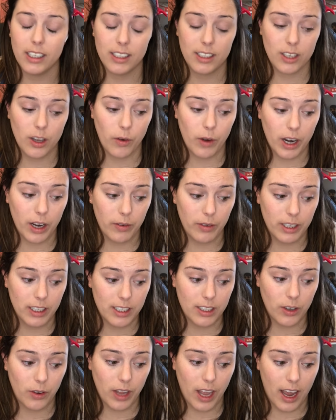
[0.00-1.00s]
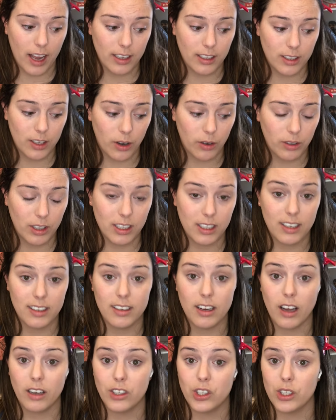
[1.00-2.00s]
So anyway, so yeah, so this is
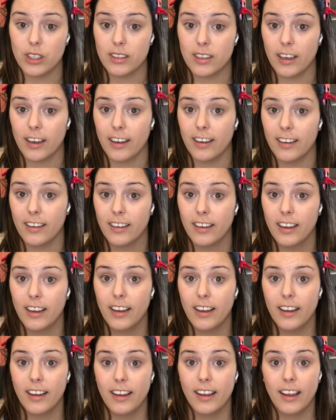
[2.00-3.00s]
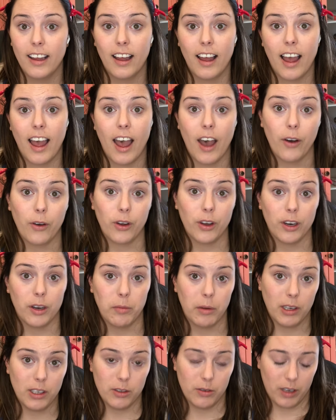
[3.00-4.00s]
not just a how good
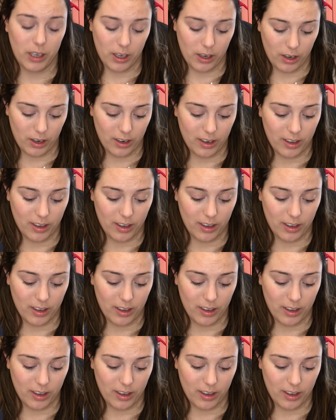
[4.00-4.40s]
am I doing in